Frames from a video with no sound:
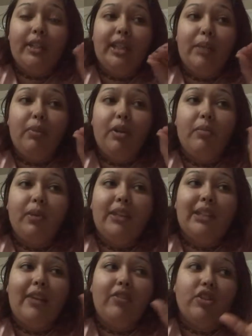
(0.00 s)
separate because
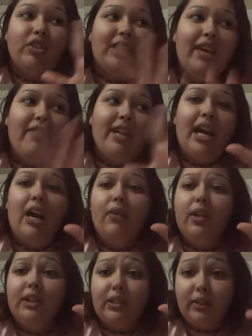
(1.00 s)
after 7
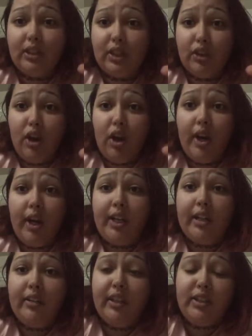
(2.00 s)
hours it was still hard
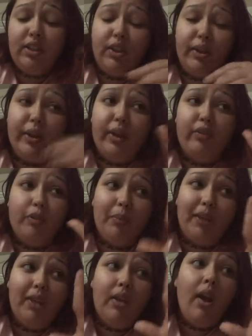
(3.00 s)
and that's a no-go for me.